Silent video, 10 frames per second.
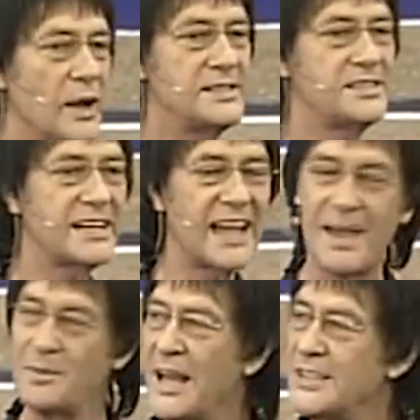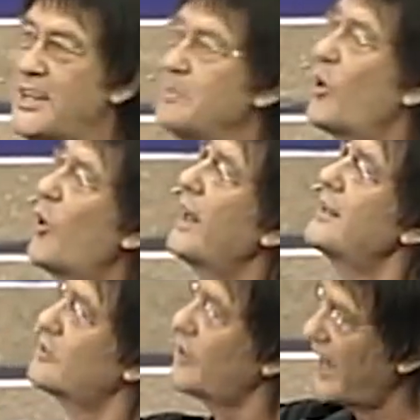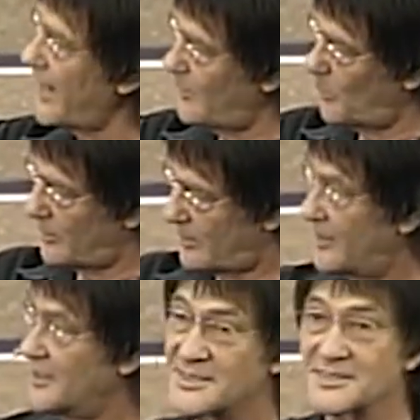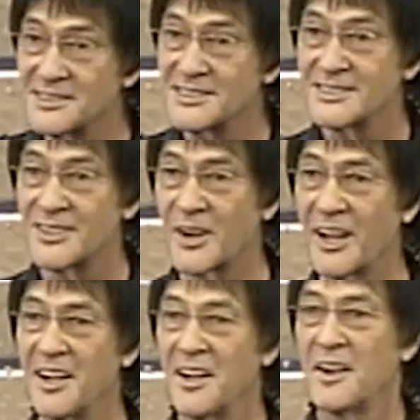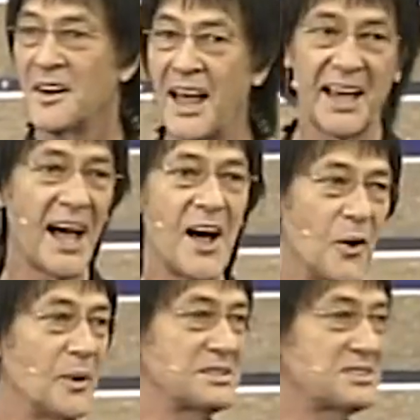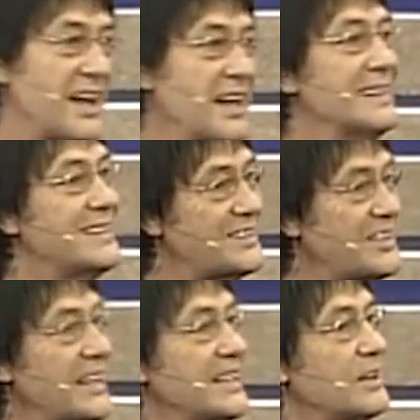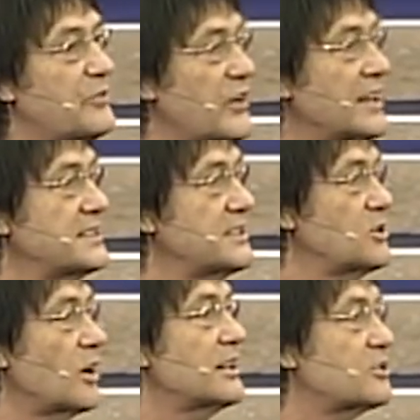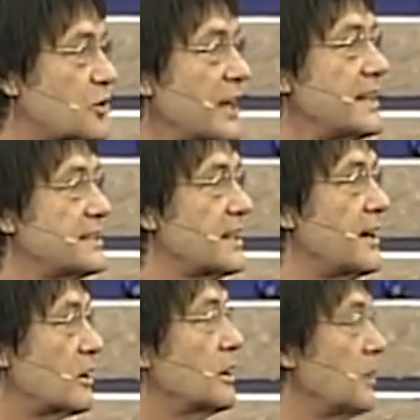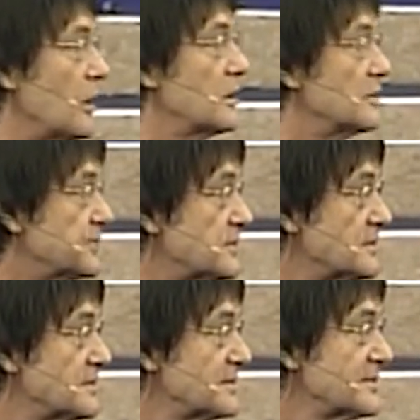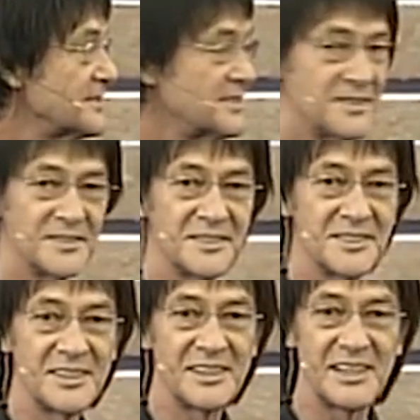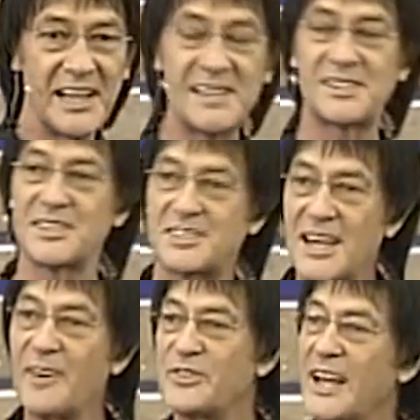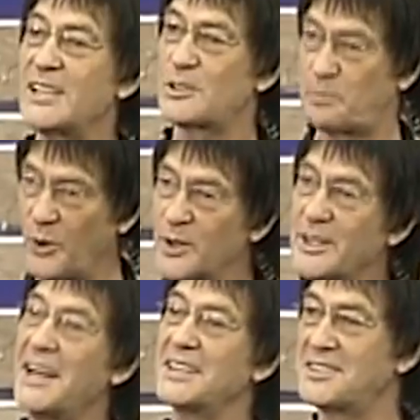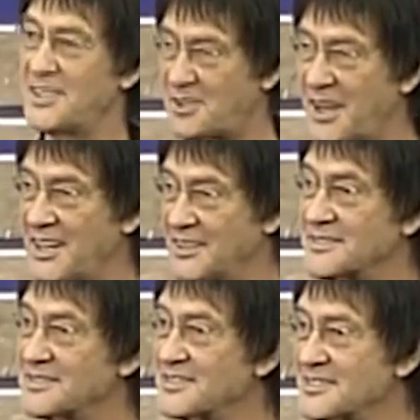when she came, she brought a train with her. Okay? Like I always say, the thing in the front is not a train, it's a locomotive. It's the stuff that is pulled that is the train.